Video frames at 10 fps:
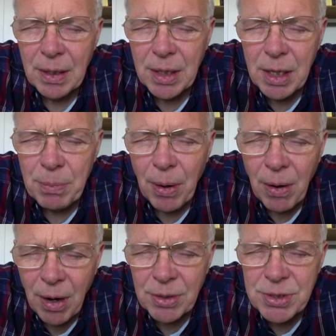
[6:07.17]
keep our
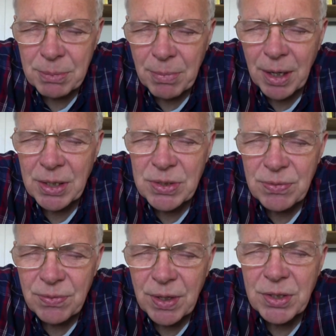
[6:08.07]
hearts and minds
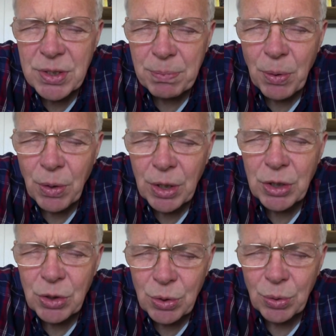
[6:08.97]
fixed
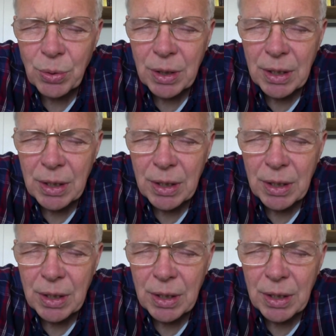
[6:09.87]
upon you